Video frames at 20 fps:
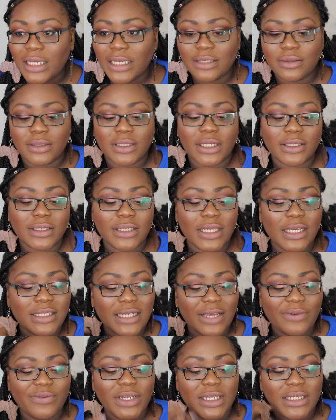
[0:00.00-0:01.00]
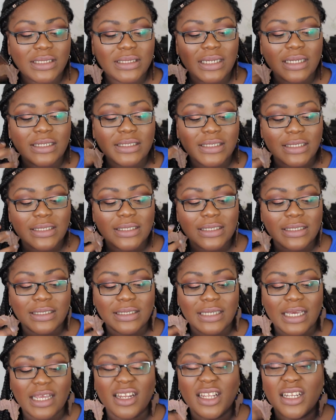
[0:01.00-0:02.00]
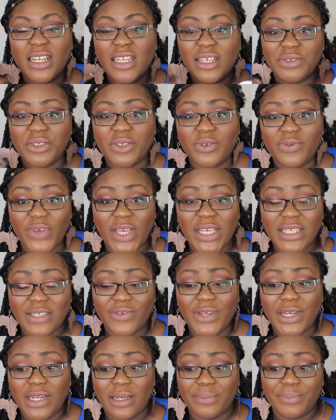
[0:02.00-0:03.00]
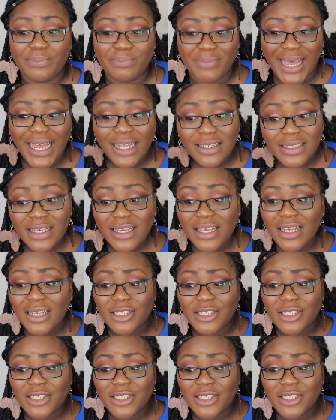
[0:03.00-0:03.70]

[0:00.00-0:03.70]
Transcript: It definitely sinks into the skin and leaves your face feeling matte,